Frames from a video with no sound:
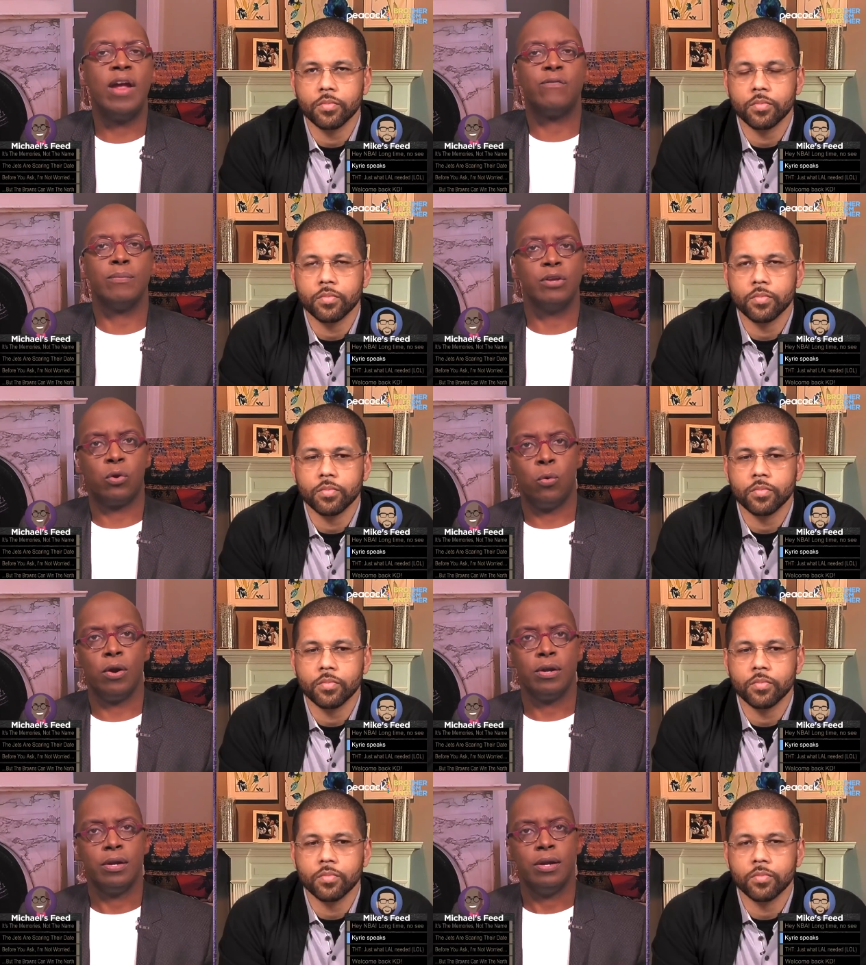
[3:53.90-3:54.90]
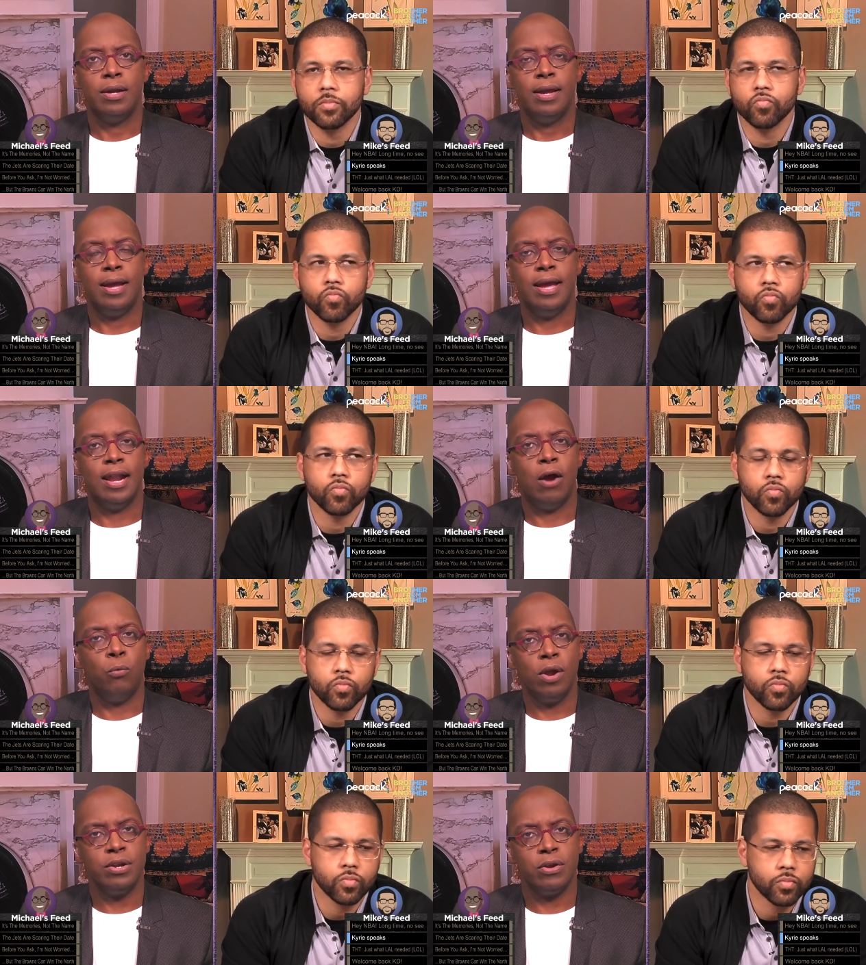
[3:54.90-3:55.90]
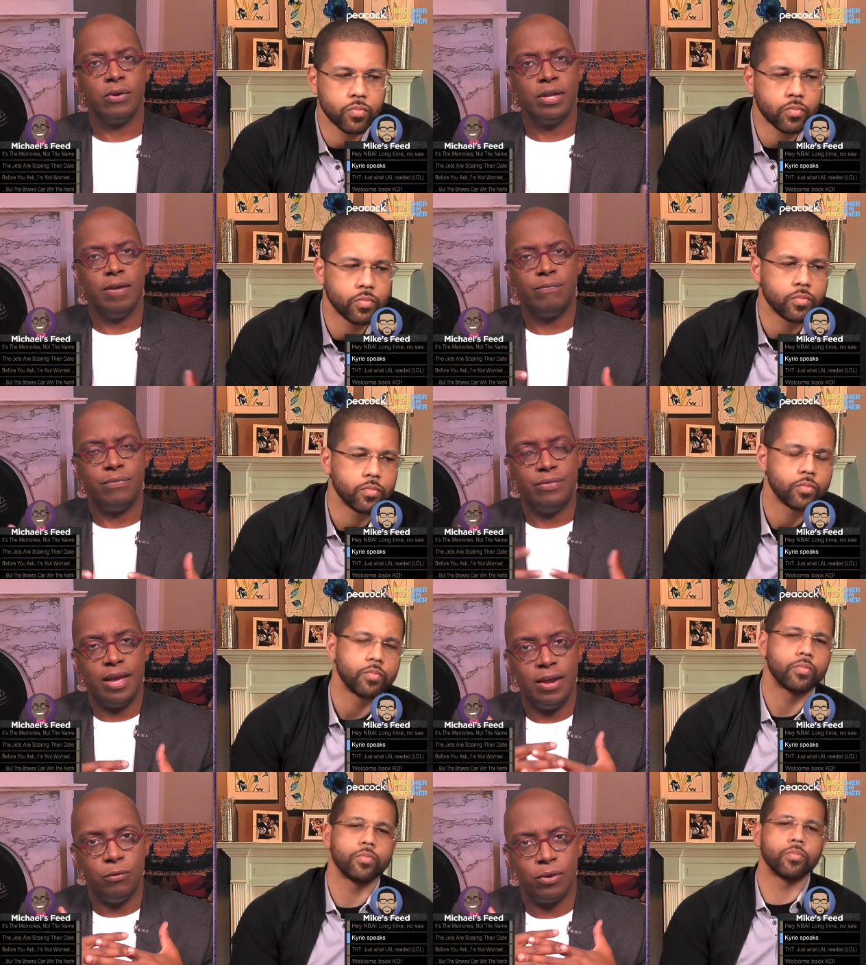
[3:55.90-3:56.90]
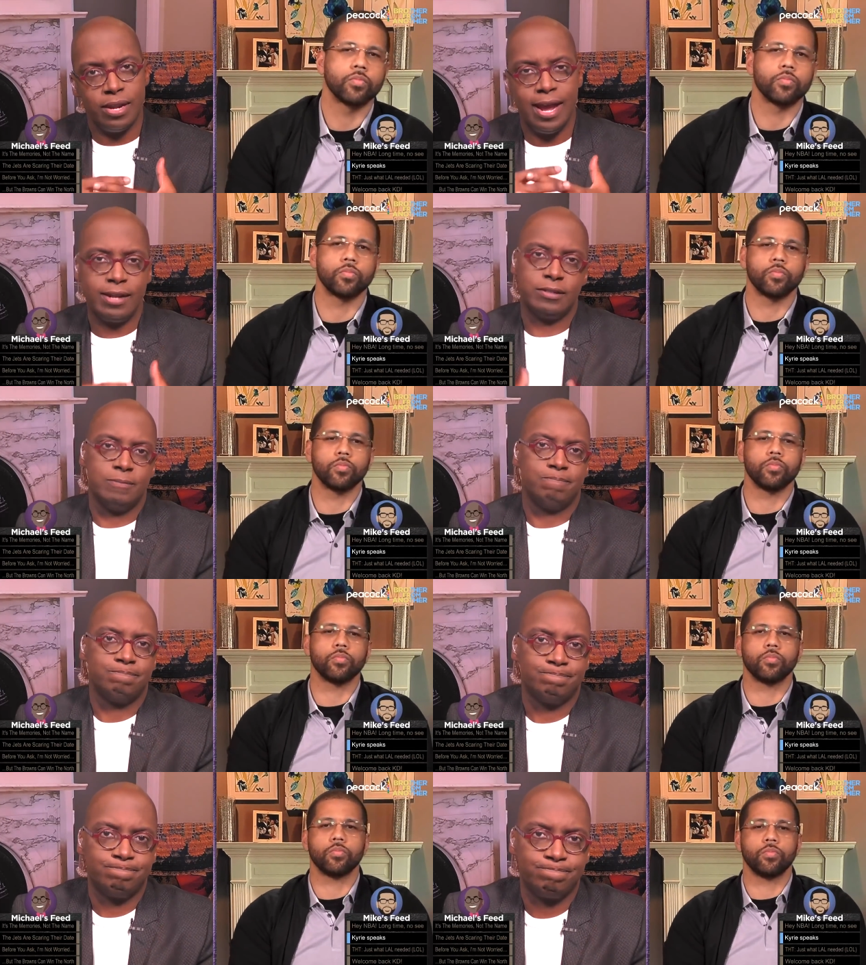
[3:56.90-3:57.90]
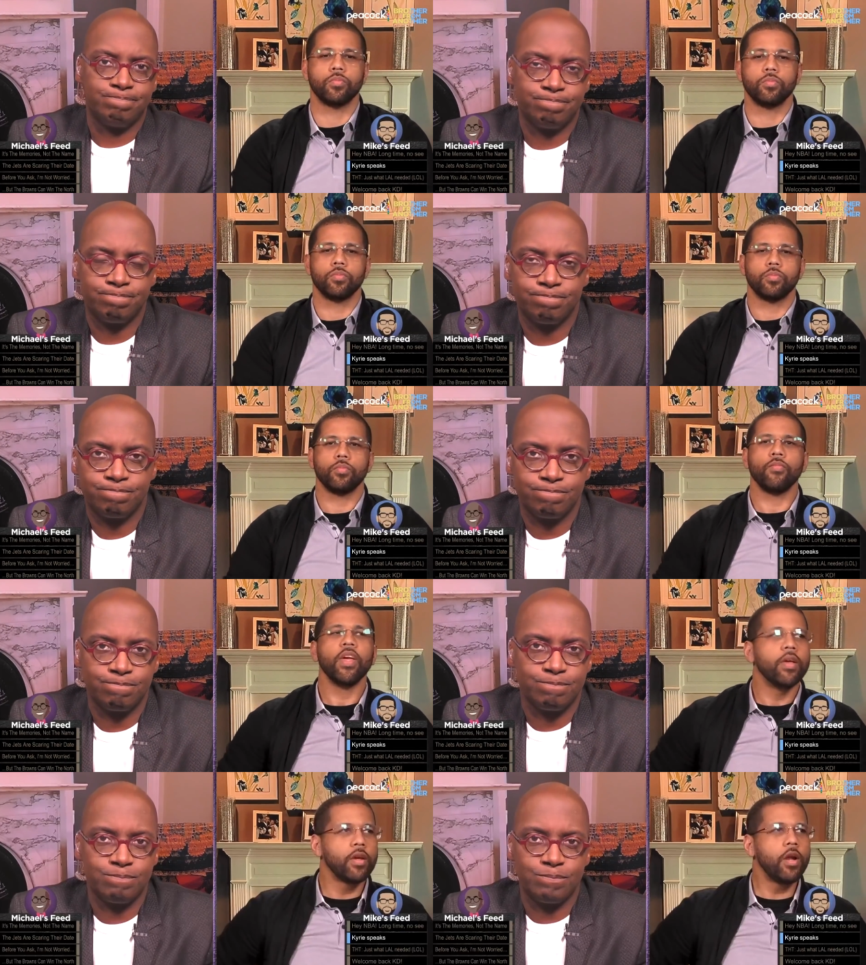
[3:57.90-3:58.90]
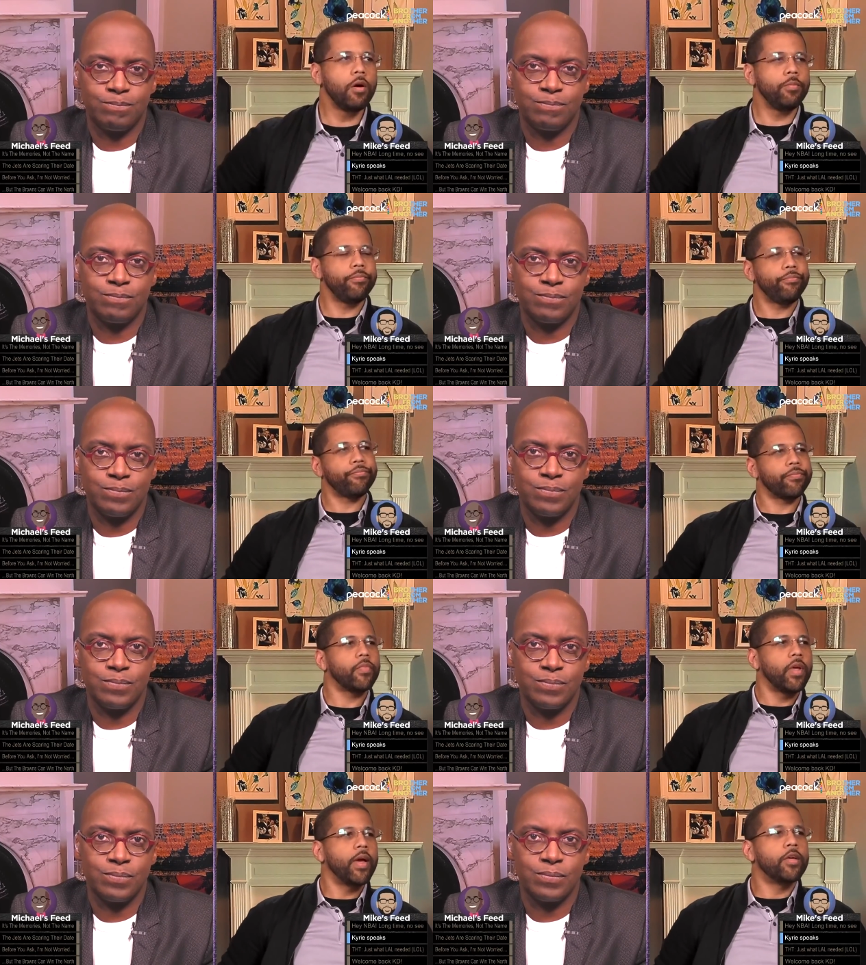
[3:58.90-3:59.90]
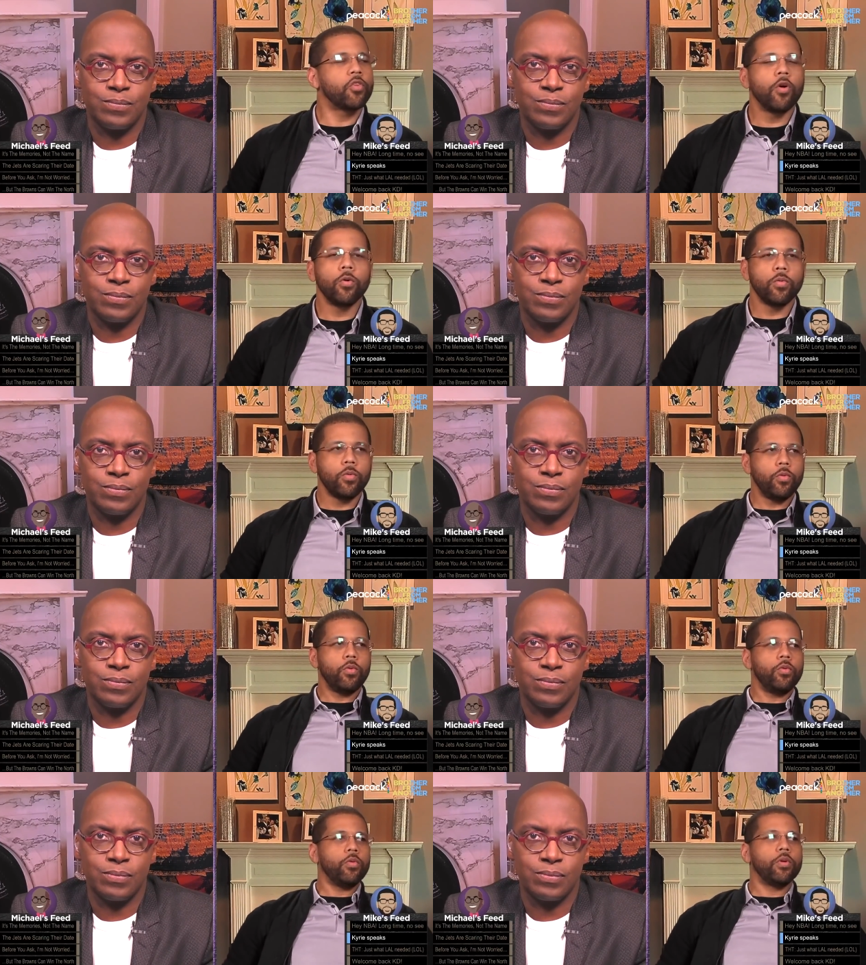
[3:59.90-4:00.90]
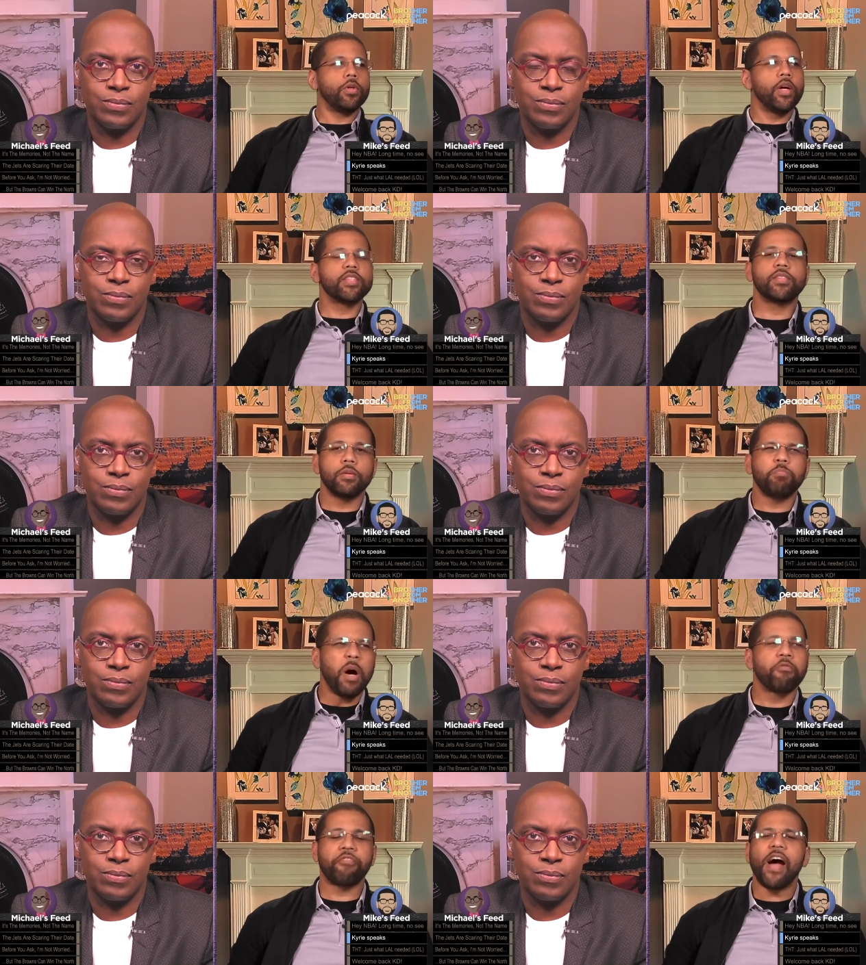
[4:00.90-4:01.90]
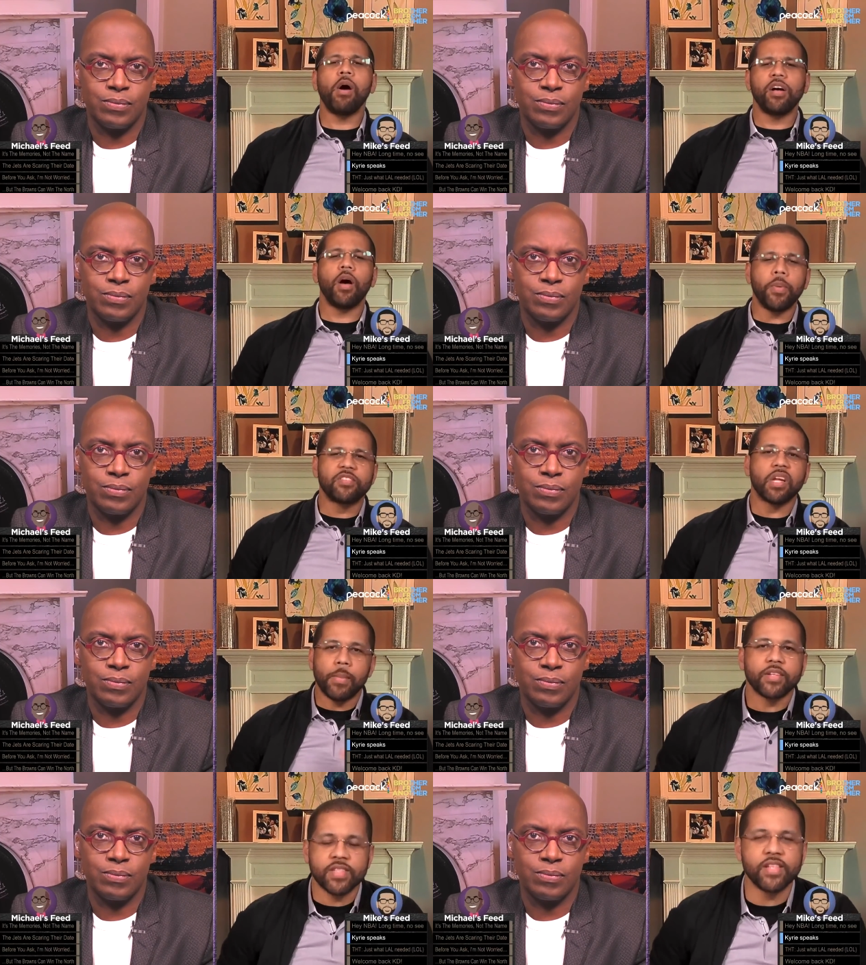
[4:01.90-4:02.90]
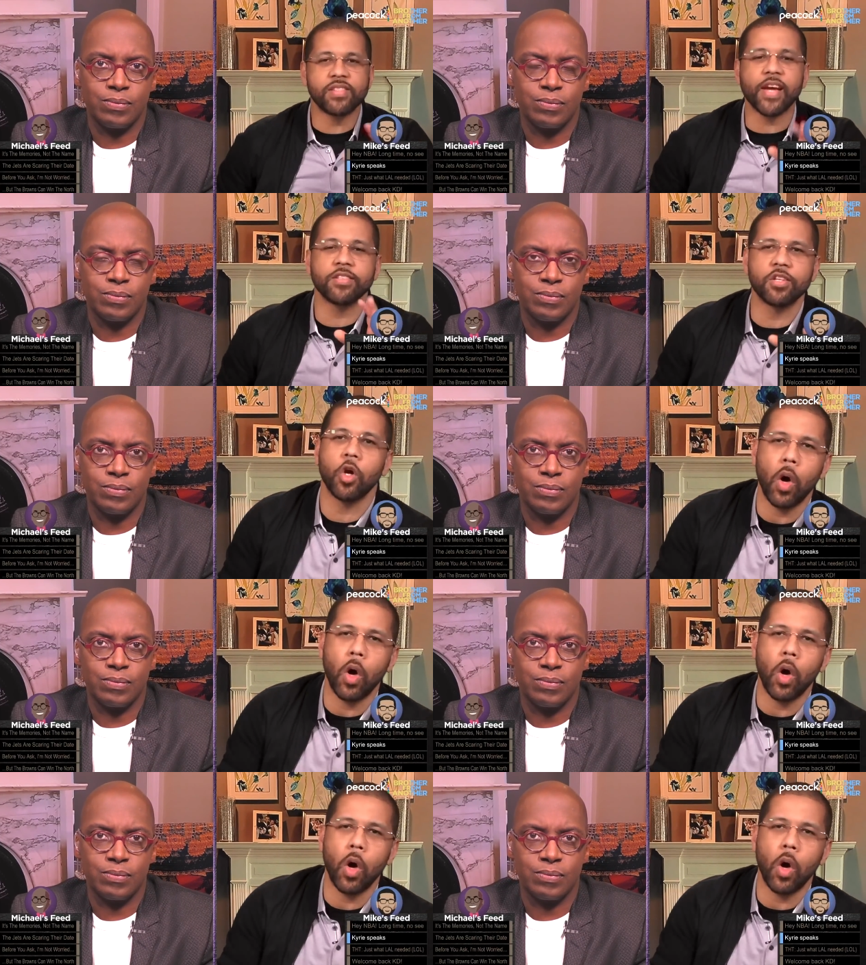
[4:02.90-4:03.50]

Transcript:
Speaker 1: from the court. And I wonder if they will connect. You know,
Speaker 2: so uh, about five, uh, up until about 10 seconds ago, I